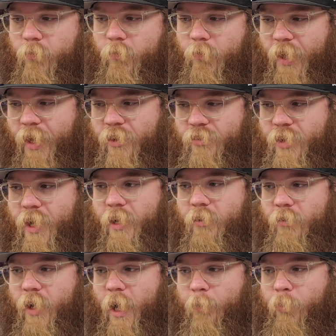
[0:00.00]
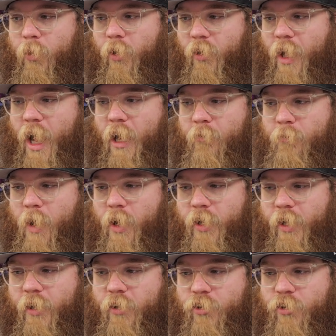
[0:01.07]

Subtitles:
like I said, I'd put a lot of money into